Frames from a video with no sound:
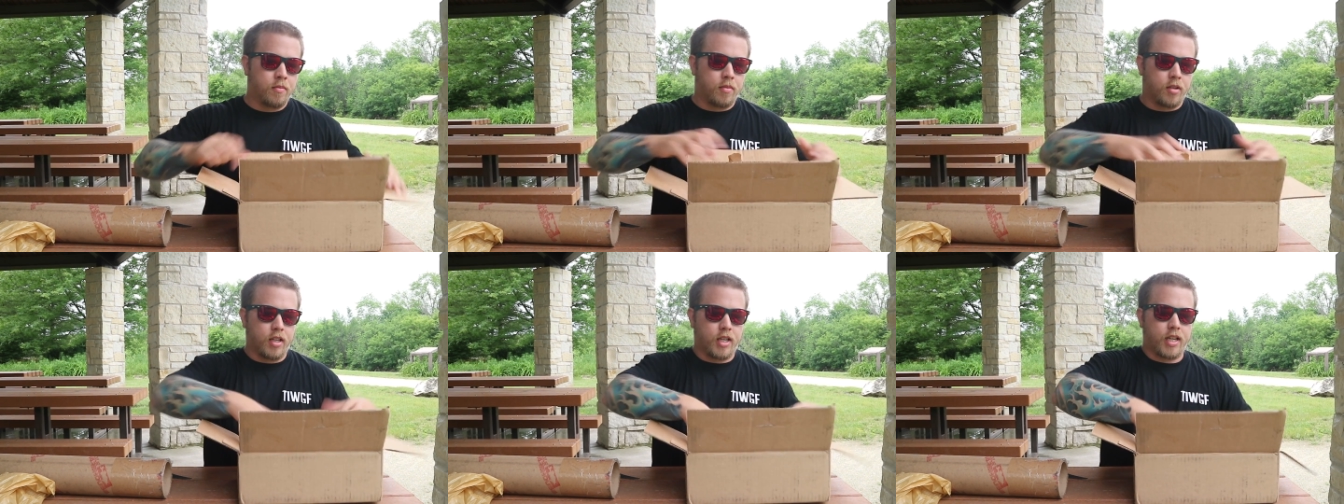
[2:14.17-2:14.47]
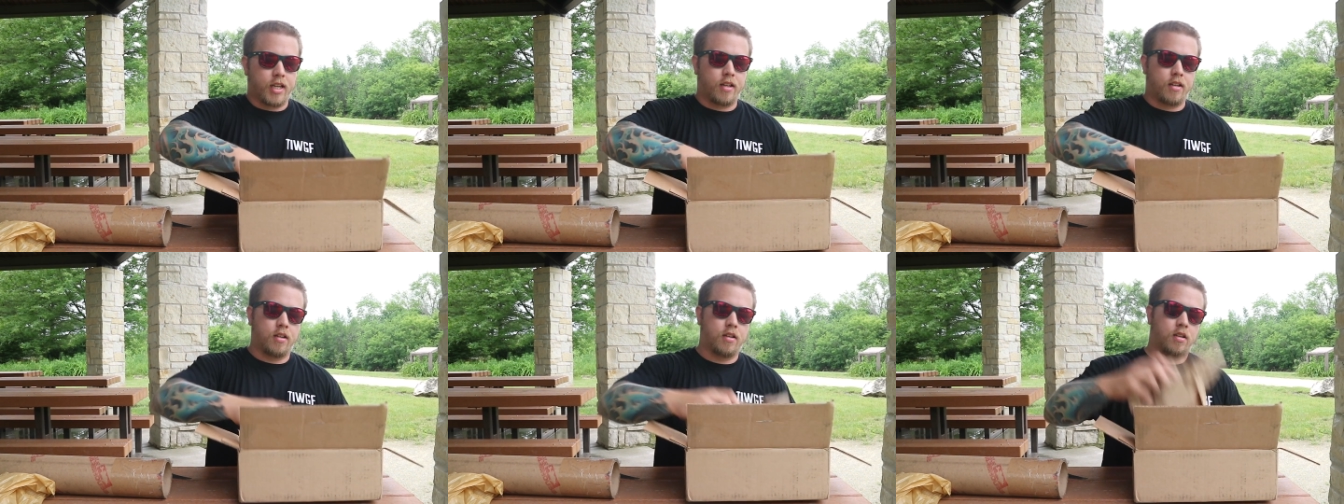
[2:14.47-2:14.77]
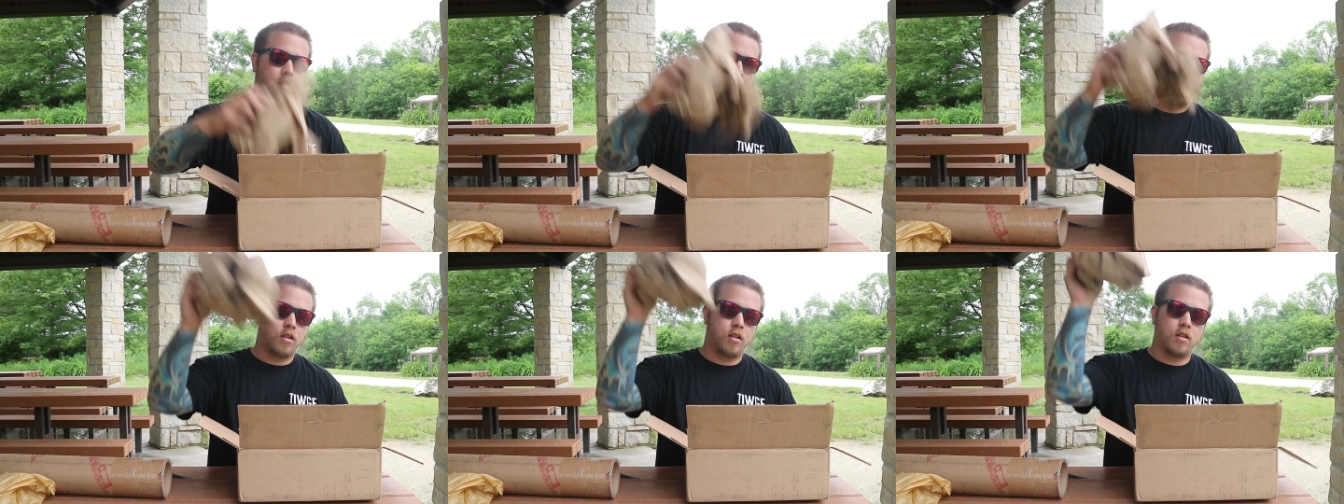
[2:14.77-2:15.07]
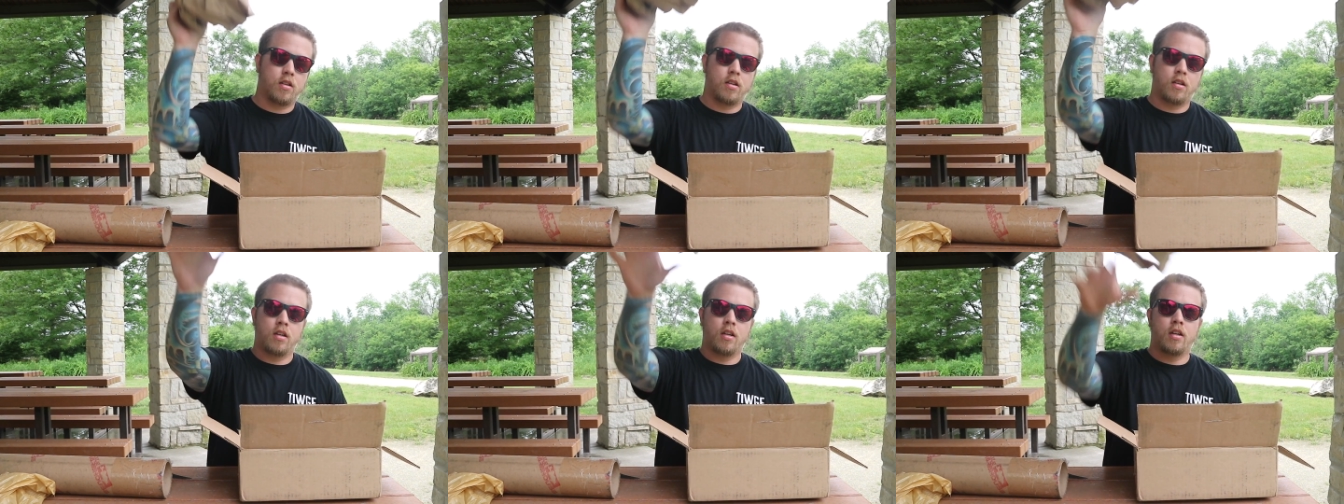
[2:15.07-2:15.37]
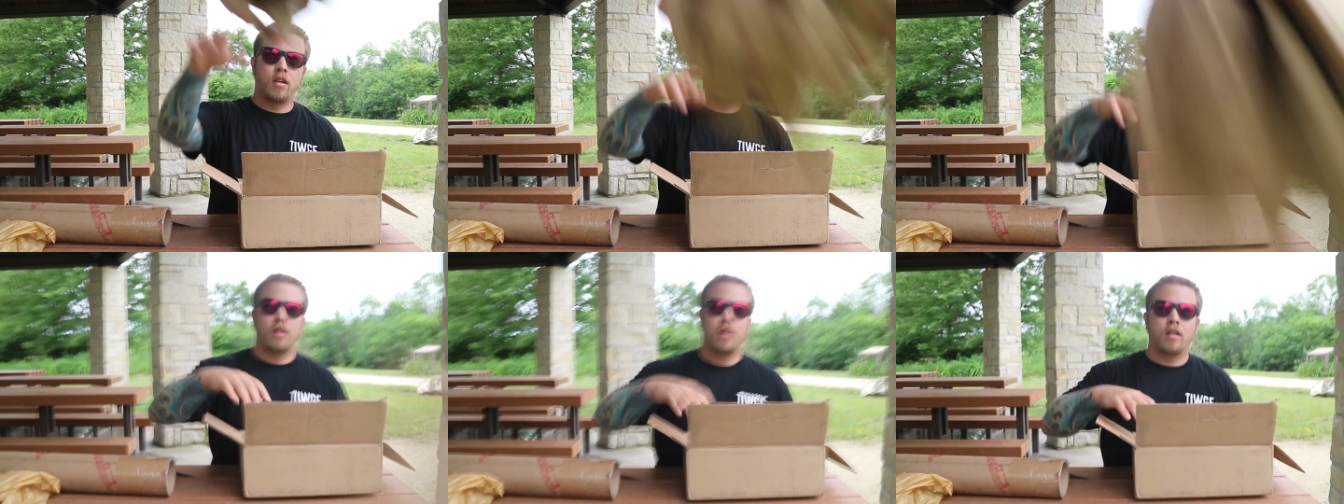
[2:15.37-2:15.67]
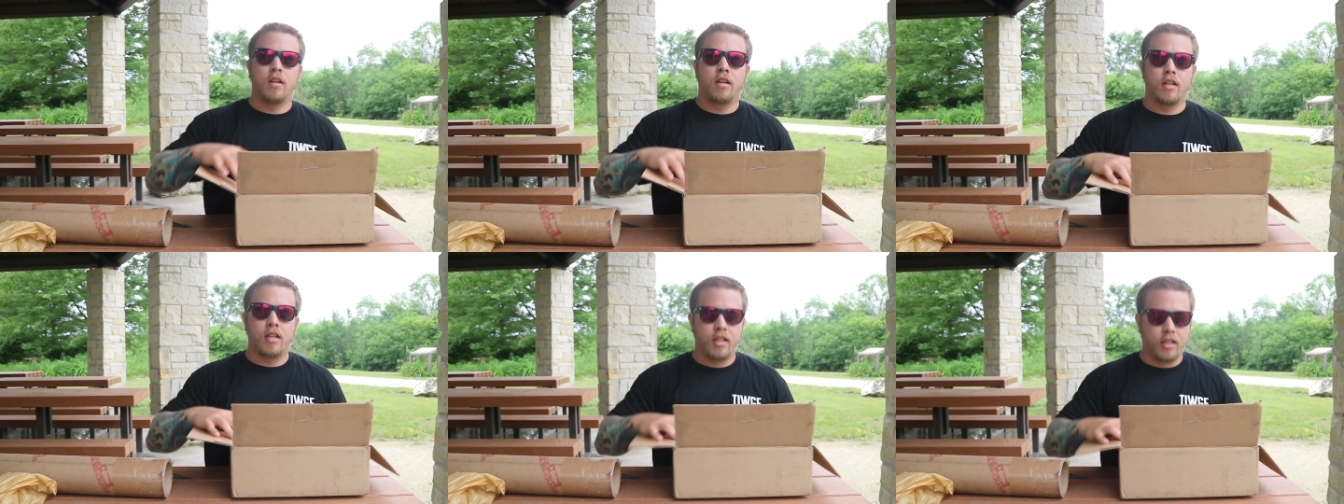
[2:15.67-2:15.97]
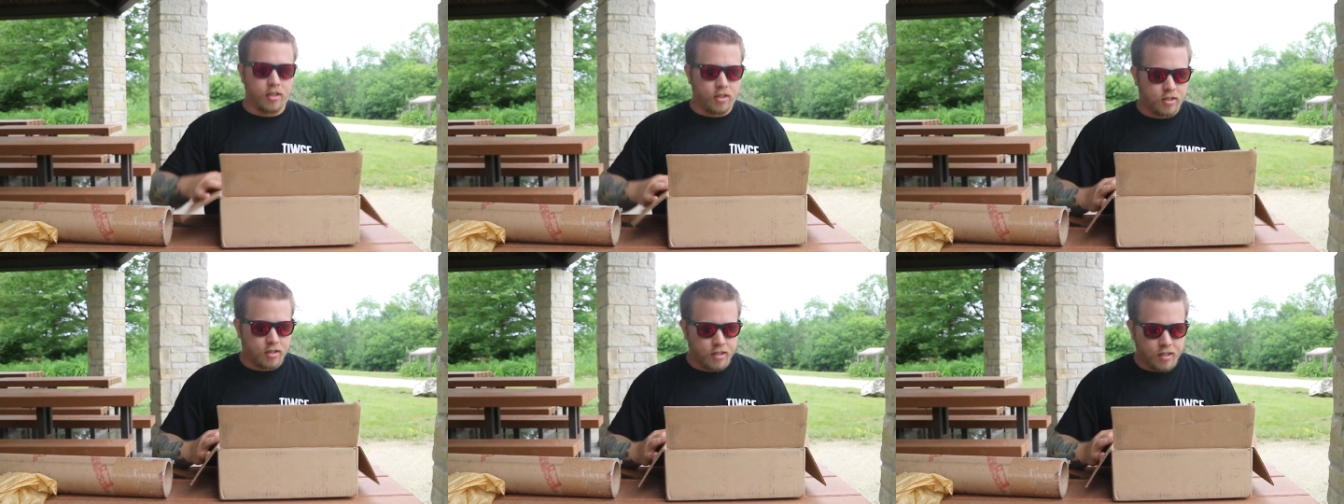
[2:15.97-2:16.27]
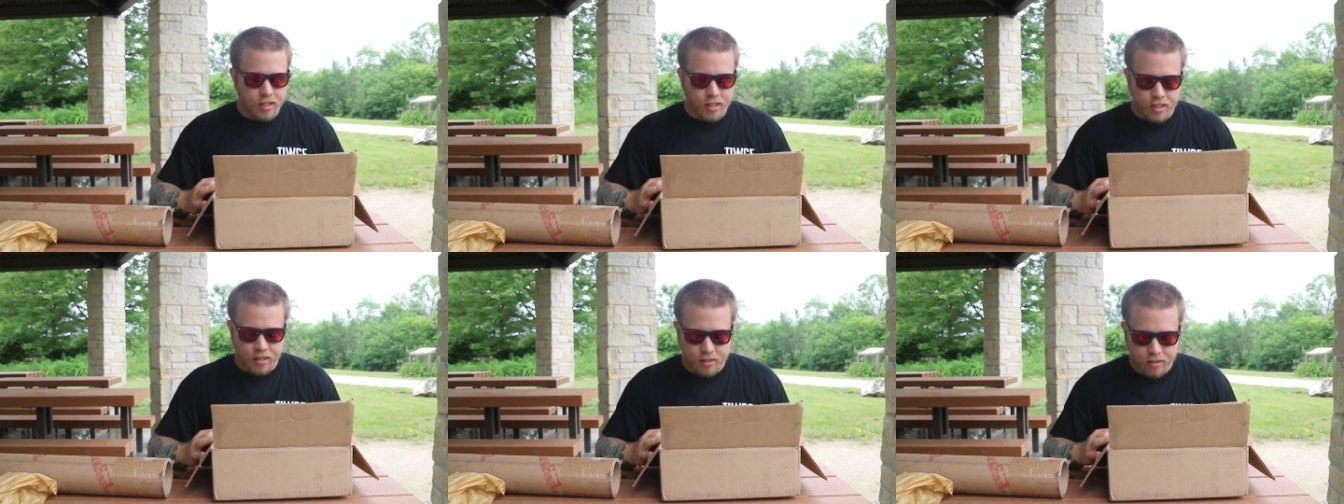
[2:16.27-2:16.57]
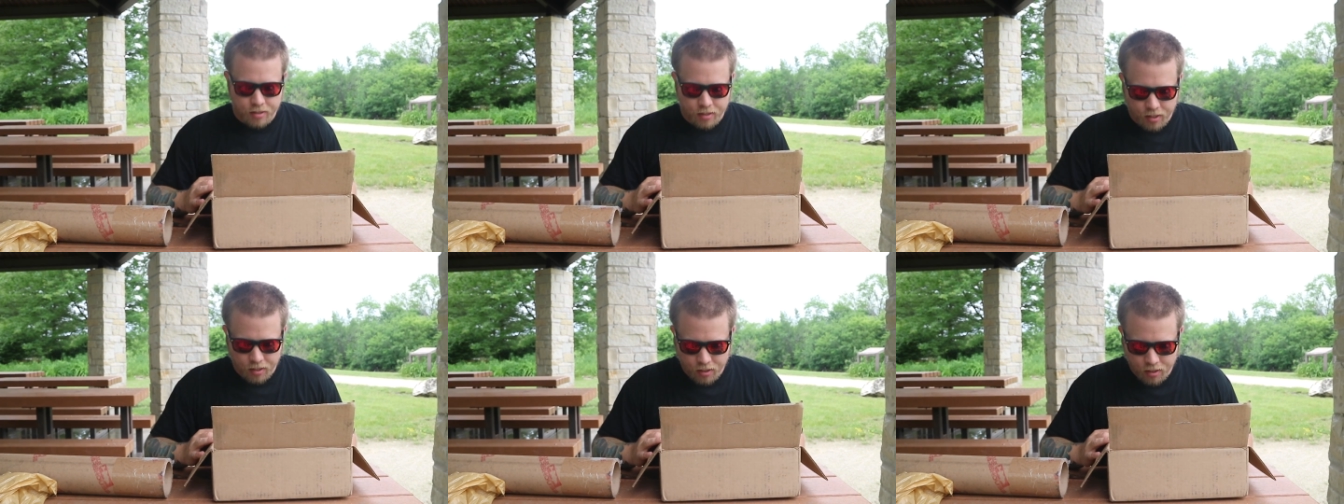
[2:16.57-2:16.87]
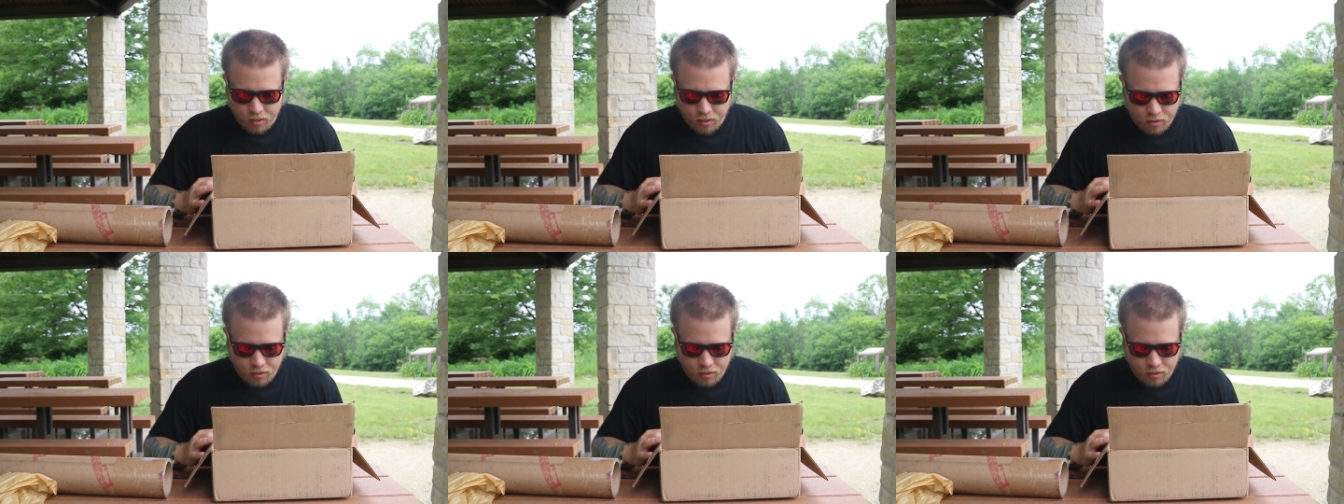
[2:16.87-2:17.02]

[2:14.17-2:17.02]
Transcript: But yeah, here's this.